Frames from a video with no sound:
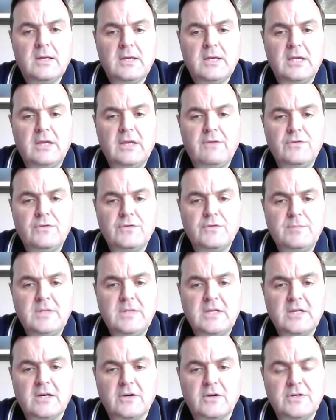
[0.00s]
If you
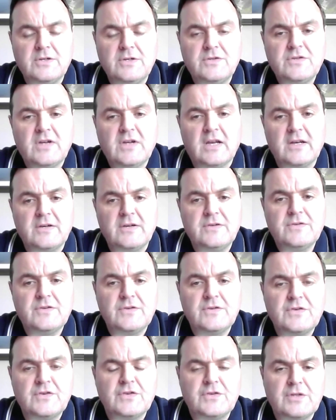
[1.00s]
speak out and challenge the
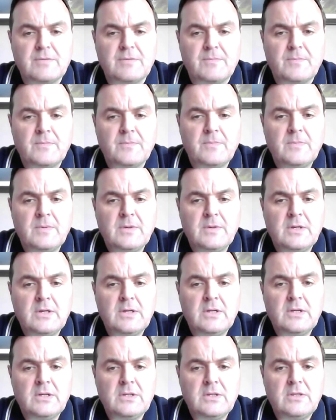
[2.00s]
system,
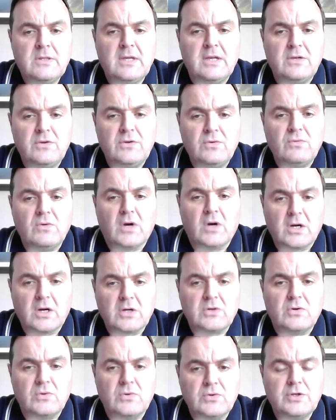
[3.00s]
then you are
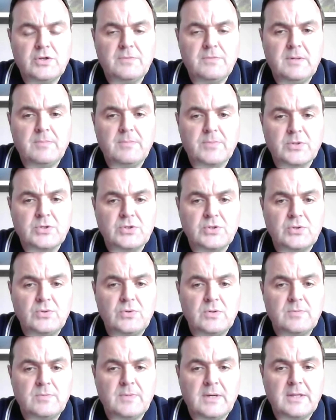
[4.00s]
going to be
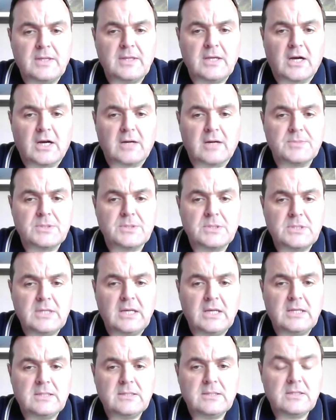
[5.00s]
pursued by the arms
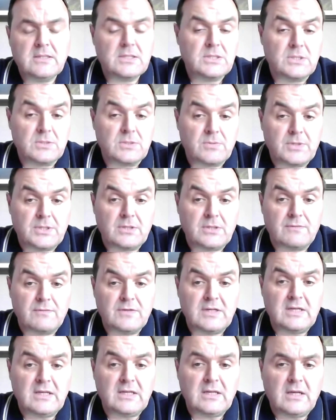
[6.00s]
estate. This is what you
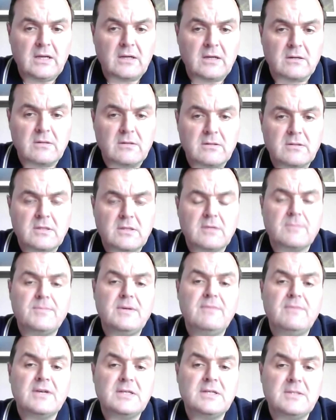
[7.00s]
see here. They're
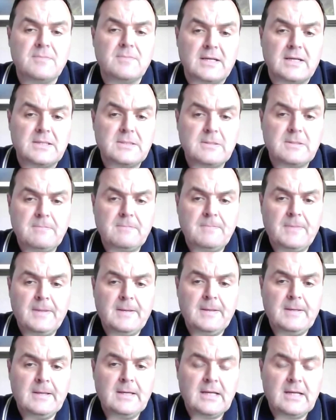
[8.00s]
being victimized.
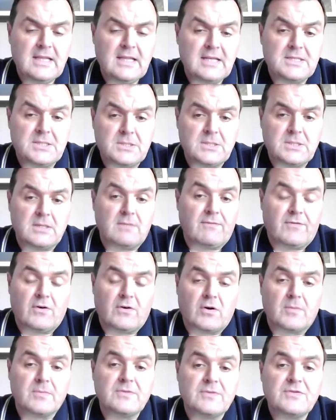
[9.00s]
And that's a
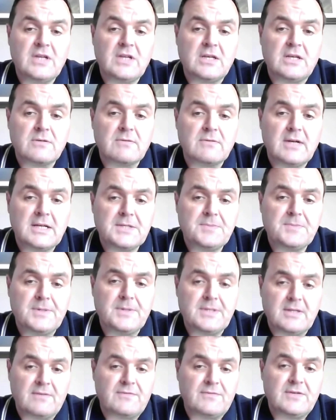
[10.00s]
form of state
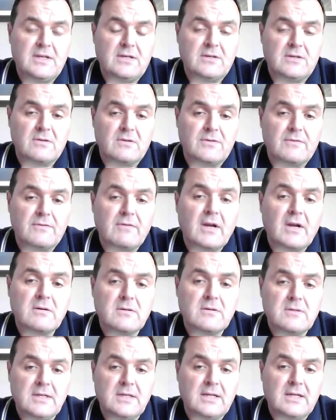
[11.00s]
harassment. I've said it on the
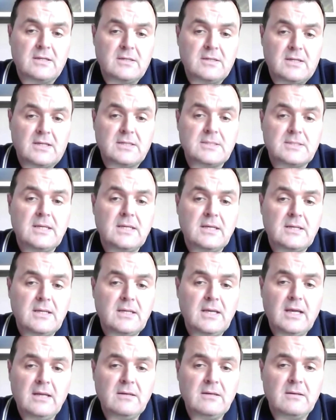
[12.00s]
record and I'll say it
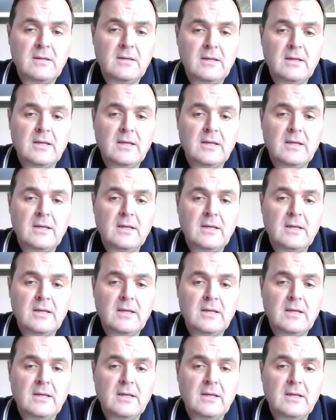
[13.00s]
again.